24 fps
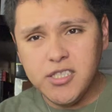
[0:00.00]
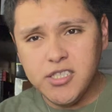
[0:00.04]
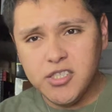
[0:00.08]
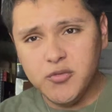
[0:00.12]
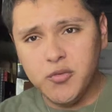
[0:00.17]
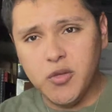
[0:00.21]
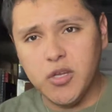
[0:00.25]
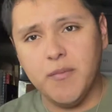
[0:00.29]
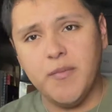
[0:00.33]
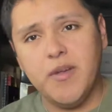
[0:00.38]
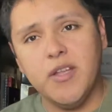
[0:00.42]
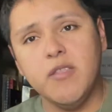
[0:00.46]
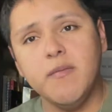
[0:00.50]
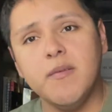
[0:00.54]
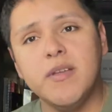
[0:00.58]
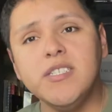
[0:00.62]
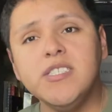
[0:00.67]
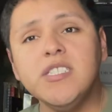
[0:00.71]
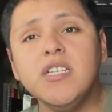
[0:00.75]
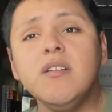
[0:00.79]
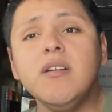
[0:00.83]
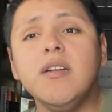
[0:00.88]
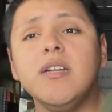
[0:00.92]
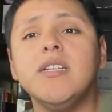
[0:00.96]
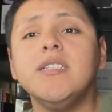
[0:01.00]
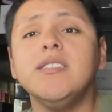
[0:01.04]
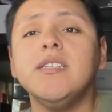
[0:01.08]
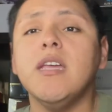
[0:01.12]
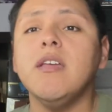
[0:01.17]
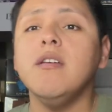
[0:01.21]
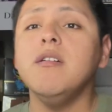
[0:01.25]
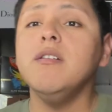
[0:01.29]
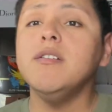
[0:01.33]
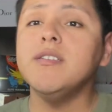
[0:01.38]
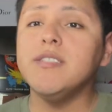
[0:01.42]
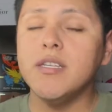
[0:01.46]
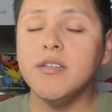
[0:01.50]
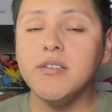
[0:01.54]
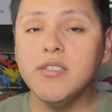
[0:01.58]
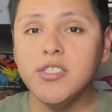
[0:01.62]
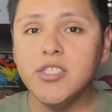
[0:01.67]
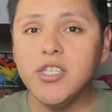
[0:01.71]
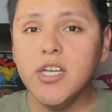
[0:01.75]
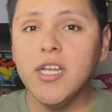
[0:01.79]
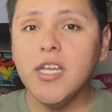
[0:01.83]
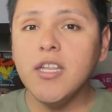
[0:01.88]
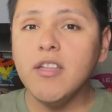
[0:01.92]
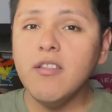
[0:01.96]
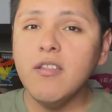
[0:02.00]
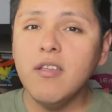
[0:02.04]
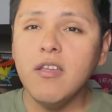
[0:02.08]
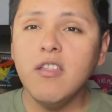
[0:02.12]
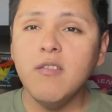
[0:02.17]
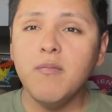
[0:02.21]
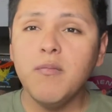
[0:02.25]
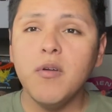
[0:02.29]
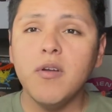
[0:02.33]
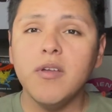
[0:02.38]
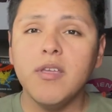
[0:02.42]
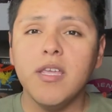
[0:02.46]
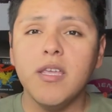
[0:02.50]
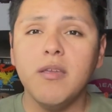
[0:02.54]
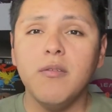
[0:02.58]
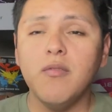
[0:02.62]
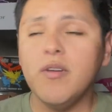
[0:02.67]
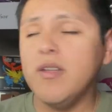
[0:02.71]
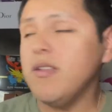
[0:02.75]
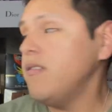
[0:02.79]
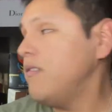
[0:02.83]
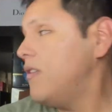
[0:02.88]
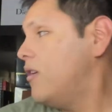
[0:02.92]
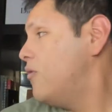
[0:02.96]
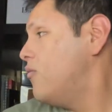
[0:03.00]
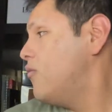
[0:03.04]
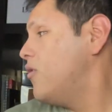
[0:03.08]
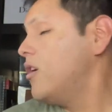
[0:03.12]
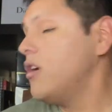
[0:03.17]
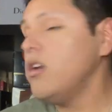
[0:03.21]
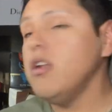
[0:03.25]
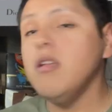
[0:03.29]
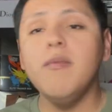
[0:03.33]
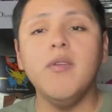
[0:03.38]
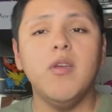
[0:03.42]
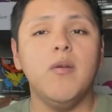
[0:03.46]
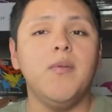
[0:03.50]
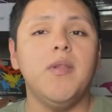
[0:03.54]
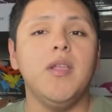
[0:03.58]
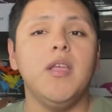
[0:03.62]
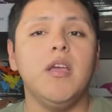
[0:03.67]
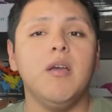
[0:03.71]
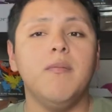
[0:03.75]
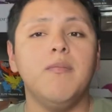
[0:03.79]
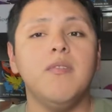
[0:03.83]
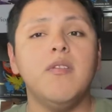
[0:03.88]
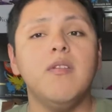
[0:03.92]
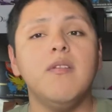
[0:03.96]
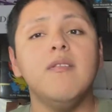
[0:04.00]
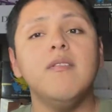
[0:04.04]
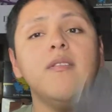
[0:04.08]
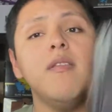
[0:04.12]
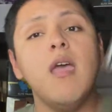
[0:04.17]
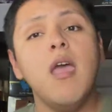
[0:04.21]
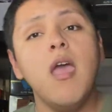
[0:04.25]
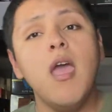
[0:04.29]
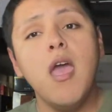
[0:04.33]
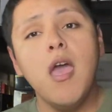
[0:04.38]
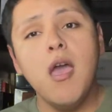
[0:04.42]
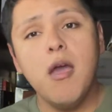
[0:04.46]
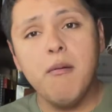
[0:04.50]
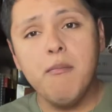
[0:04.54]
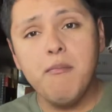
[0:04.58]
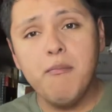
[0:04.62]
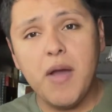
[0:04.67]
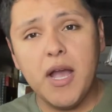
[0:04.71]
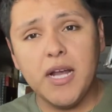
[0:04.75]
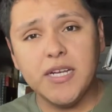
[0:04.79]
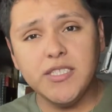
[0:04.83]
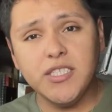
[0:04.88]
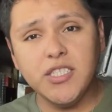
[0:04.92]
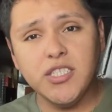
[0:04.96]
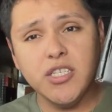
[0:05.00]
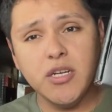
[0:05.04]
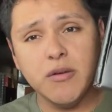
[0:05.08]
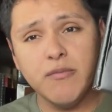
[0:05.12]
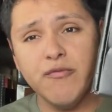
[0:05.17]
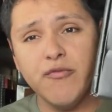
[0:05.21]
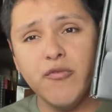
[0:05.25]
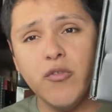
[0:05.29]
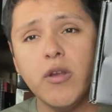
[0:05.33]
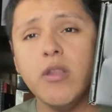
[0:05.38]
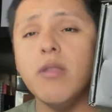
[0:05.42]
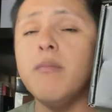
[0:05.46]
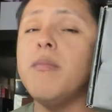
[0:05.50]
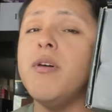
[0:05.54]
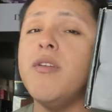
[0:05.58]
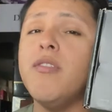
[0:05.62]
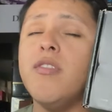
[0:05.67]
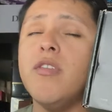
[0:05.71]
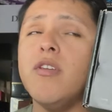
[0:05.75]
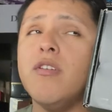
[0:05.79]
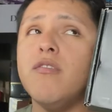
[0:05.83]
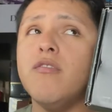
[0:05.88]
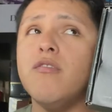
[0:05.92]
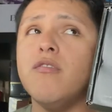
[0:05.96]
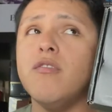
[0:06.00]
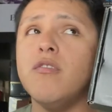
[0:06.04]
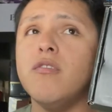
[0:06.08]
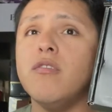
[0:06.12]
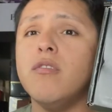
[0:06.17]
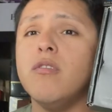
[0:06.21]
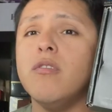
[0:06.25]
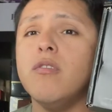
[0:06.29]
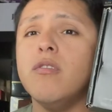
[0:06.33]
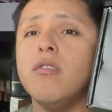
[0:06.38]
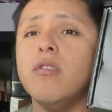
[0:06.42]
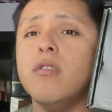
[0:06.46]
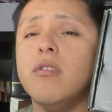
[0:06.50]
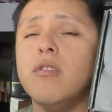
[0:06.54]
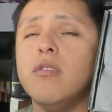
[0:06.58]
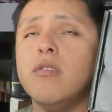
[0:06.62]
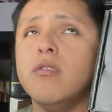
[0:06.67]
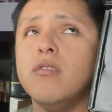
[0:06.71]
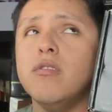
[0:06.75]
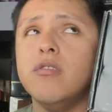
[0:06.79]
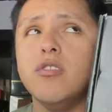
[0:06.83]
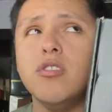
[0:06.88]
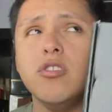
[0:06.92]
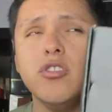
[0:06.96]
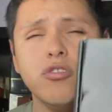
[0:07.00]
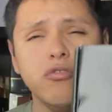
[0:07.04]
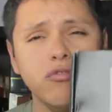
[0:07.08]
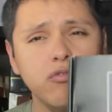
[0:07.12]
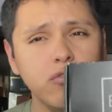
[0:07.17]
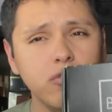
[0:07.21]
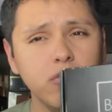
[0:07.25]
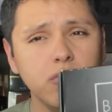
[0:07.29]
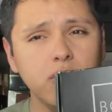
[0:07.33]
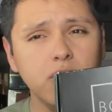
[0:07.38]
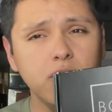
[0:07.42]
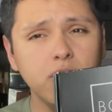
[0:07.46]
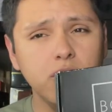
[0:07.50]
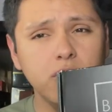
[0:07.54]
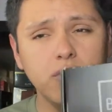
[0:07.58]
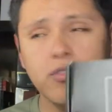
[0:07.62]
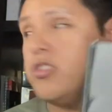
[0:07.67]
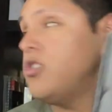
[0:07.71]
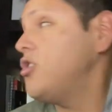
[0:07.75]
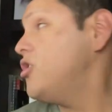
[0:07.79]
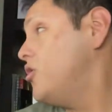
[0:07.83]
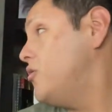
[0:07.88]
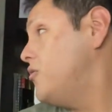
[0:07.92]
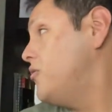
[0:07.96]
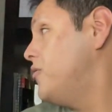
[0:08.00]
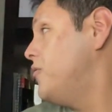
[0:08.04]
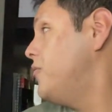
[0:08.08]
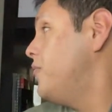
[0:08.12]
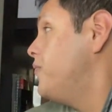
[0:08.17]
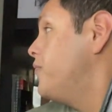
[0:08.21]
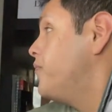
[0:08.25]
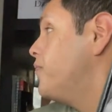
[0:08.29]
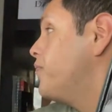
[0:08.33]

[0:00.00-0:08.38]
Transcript: Just welcome back to my channel. It is I hope you Jung today's Poke Wednesday. We're going to be opening up this boxy charm for the month of June, June,